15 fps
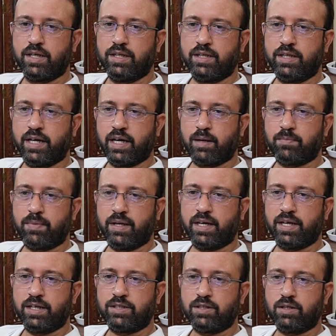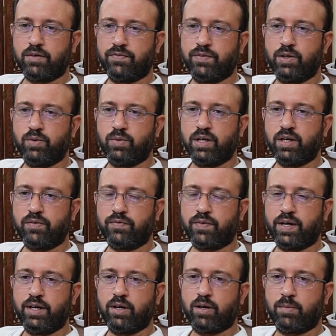The application of union
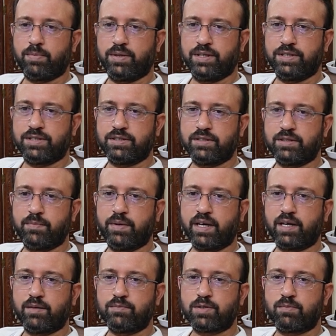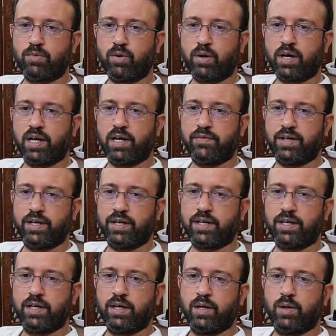find operations becomes more relevant
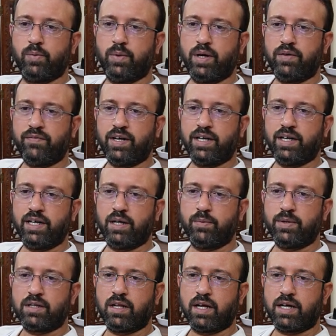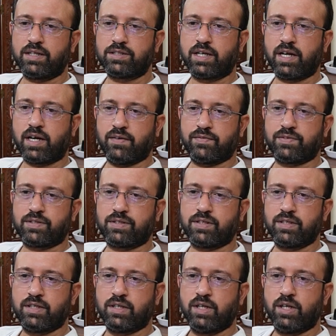when we deal with large graphs.
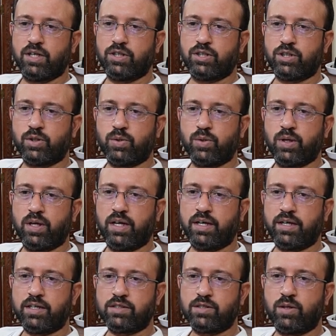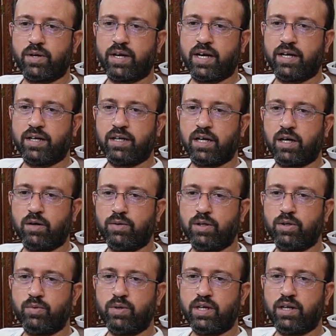So let us look at how
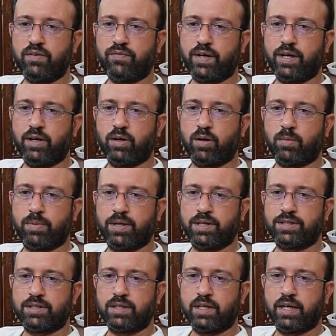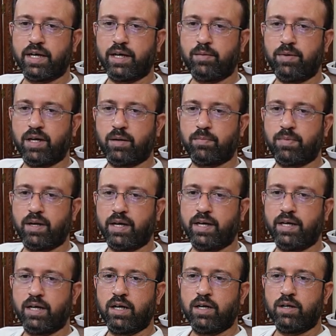union find operation can be
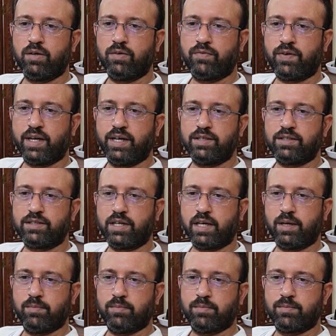applied to find the same.